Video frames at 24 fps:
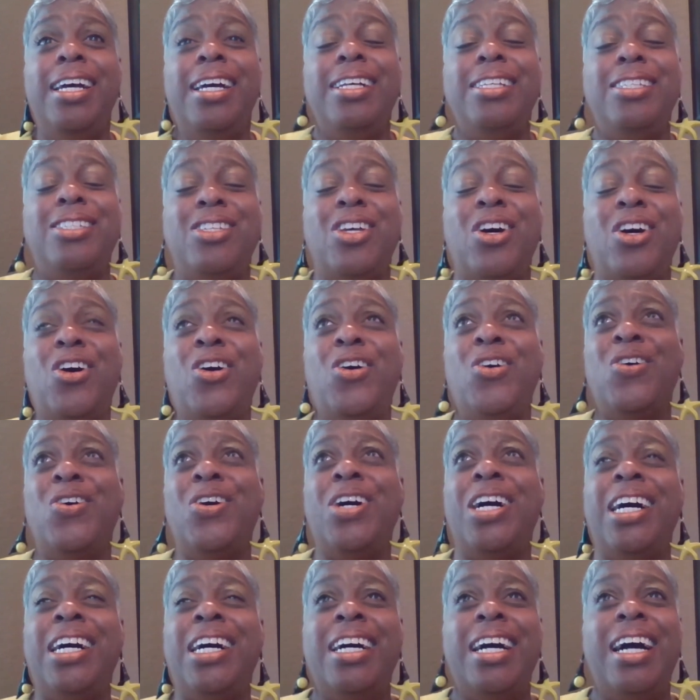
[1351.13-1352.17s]

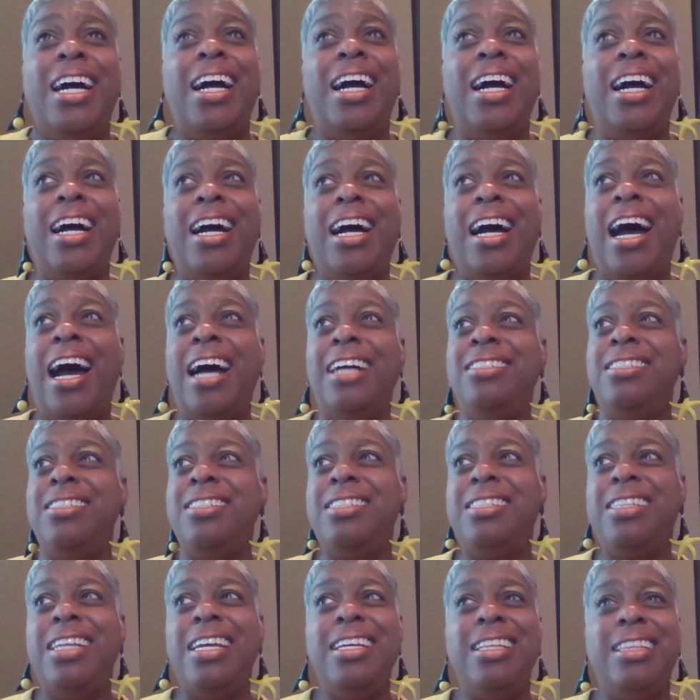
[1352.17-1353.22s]
So I
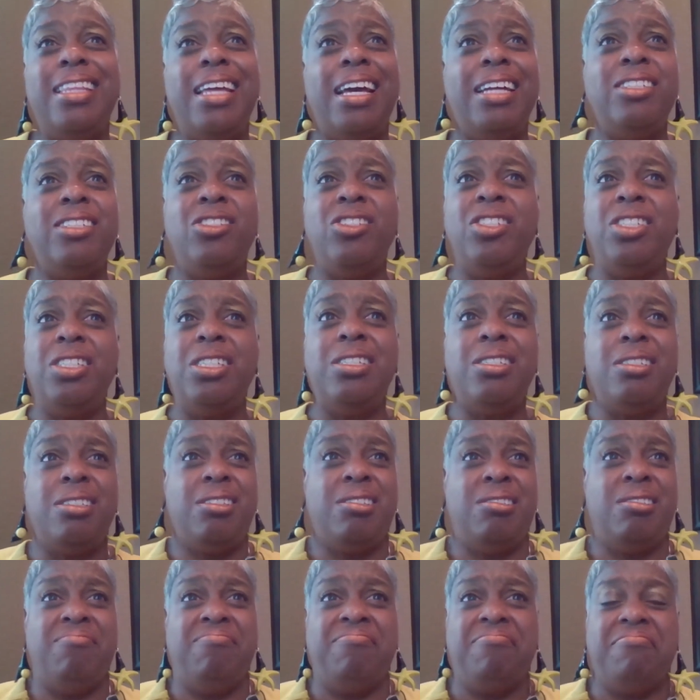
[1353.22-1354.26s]
just think that you
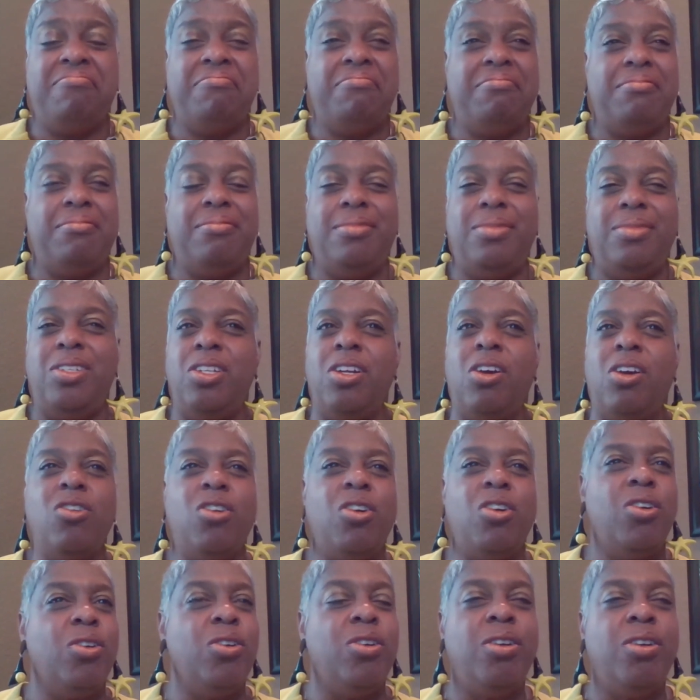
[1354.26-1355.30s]
just, you know,
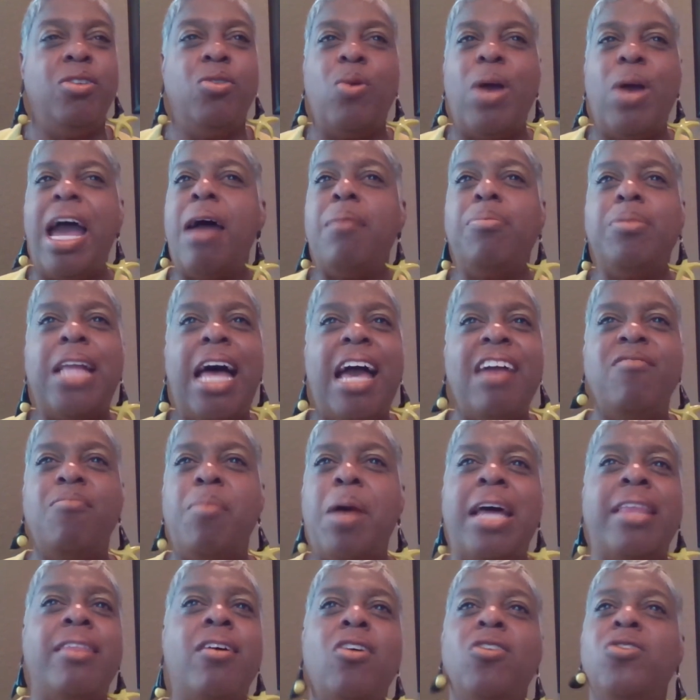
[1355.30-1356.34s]
grab life
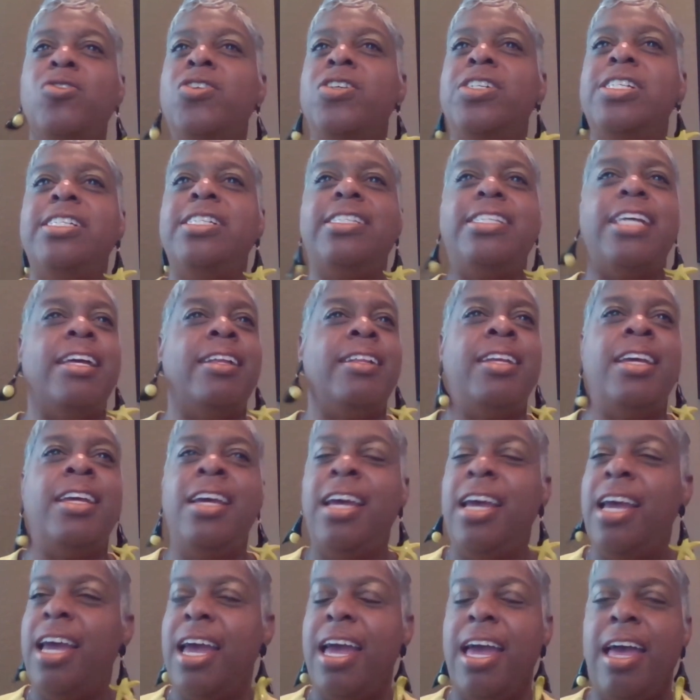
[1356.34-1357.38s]
by the horns and
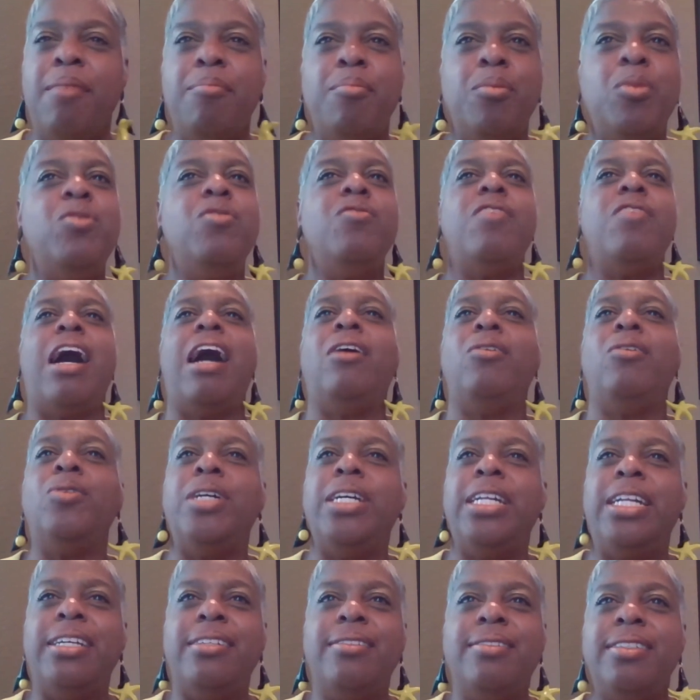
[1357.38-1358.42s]
move out
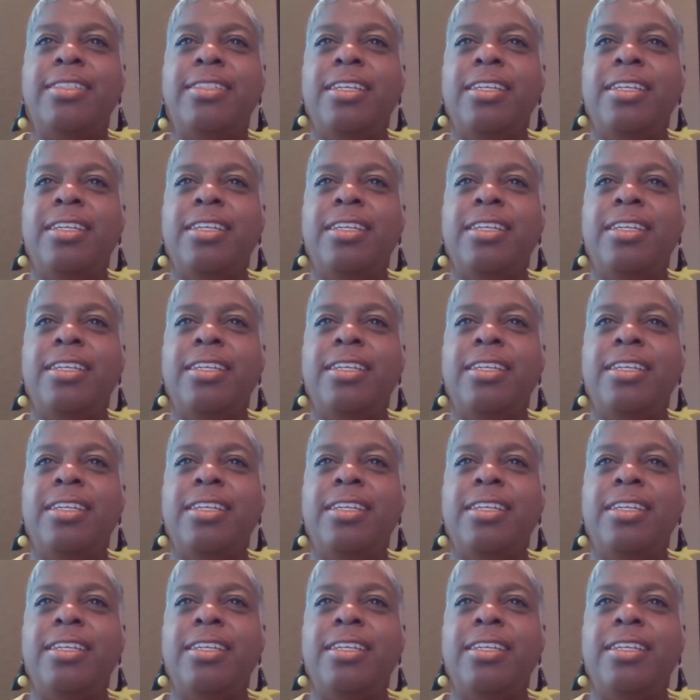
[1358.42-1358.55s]
with it.